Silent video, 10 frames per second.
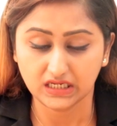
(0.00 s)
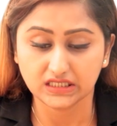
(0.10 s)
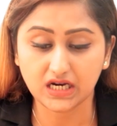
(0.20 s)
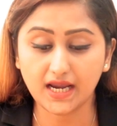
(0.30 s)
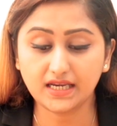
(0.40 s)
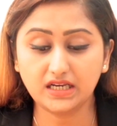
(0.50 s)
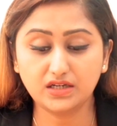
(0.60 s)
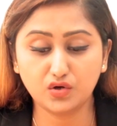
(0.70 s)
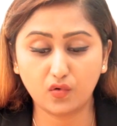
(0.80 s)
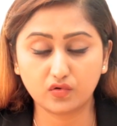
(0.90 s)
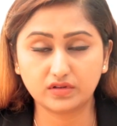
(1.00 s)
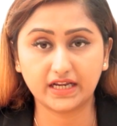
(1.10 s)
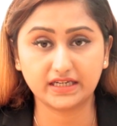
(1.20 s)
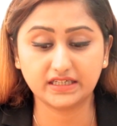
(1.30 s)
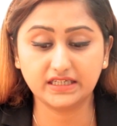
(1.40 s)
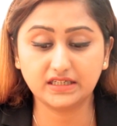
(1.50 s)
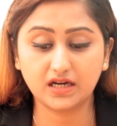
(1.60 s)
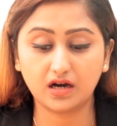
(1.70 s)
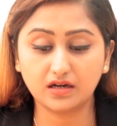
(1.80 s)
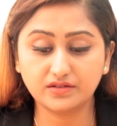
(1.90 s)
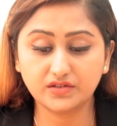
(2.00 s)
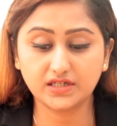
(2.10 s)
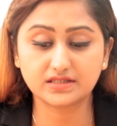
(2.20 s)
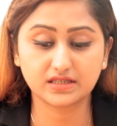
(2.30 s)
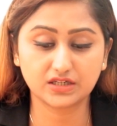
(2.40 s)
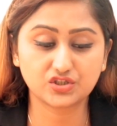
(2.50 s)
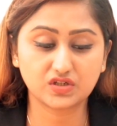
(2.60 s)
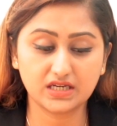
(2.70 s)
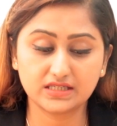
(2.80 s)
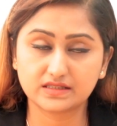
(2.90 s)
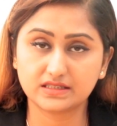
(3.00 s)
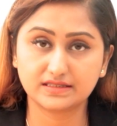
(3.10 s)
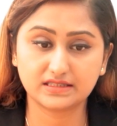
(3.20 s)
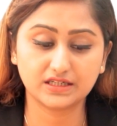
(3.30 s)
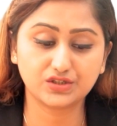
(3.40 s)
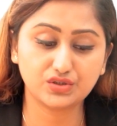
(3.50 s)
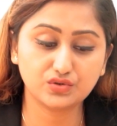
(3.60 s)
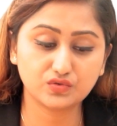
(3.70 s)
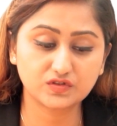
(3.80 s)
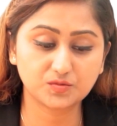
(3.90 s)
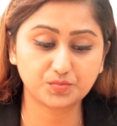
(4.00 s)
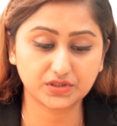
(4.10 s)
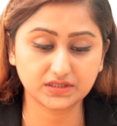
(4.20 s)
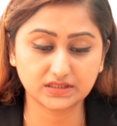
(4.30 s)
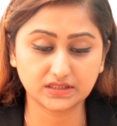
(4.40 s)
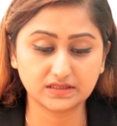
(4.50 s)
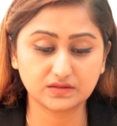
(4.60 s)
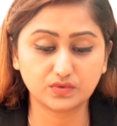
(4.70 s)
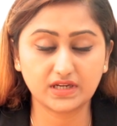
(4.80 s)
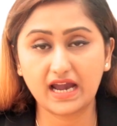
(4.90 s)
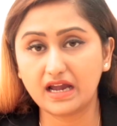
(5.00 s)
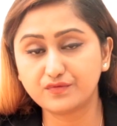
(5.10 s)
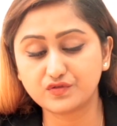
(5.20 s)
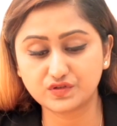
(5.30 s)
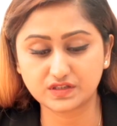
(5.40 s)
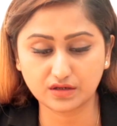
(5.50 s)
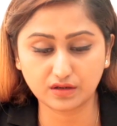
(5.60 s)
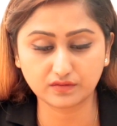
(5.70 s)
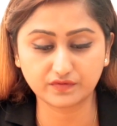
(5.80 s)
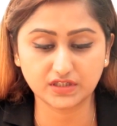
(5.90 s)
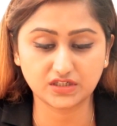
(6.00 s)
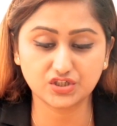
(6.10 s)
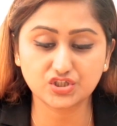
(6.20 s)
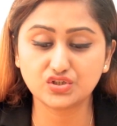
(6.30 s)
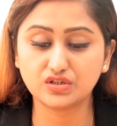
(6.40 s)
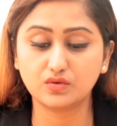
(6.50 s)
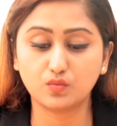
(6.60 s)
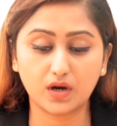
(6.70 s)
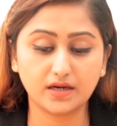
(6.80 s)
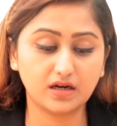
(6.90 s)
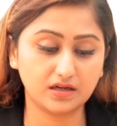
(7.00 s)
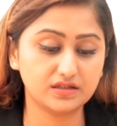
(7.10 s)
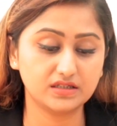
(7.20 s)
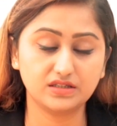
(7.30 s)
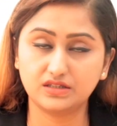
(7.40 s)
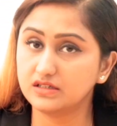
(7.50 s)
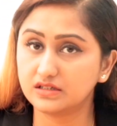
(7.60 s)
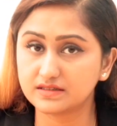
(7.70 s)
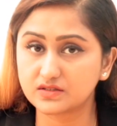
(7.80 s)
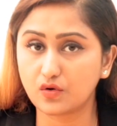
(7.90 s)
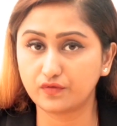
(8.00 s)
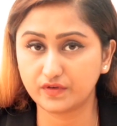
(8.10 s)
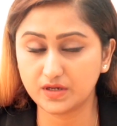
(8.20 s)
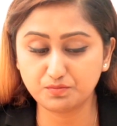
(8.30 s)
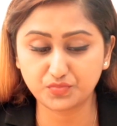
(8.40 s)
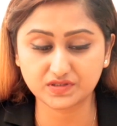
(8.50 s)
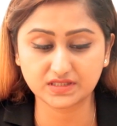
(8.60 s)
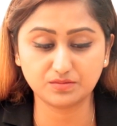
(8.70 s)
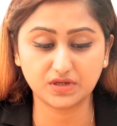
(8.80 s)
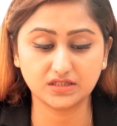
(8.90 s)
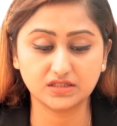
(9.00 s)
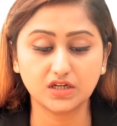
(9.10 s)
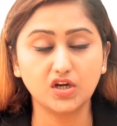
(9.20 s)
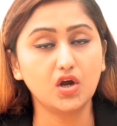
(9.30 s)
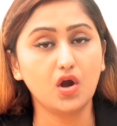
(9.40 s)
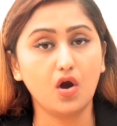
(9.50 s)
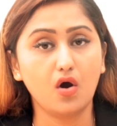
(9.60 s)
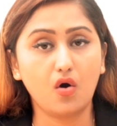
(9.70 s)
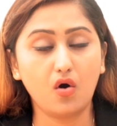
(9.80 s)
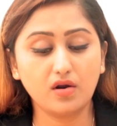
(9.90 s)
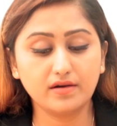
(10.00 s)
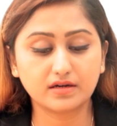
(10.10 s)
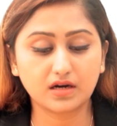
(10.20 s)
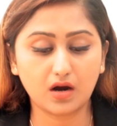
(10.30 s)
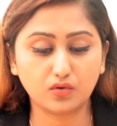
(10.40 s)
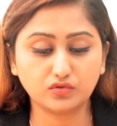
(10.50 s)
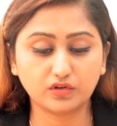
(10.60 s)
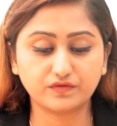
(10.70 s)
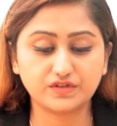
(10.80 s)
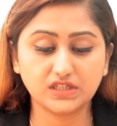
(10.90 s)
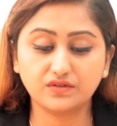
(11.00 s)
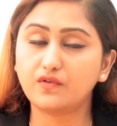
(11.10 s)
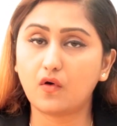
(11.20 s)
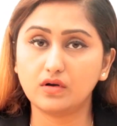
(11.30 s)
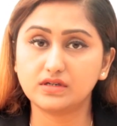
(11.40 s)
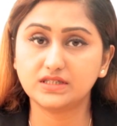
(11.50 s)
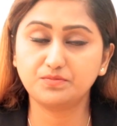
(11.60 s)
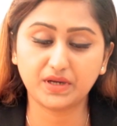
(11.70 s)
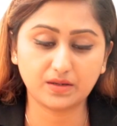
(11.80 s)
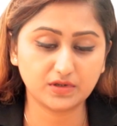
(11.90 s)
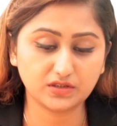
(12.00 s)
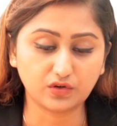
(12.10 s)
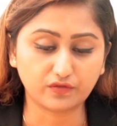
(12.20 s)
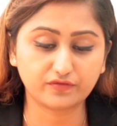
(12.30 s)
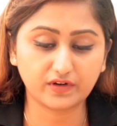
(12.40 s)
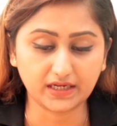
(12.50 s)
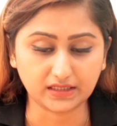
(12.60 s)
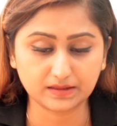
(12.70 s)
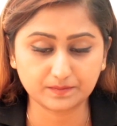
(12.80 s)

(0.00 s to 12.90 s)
Kindly note that in 100 such cases the accused persons would have to serve additional 100 years of imprisonment on account of default in payment of fine.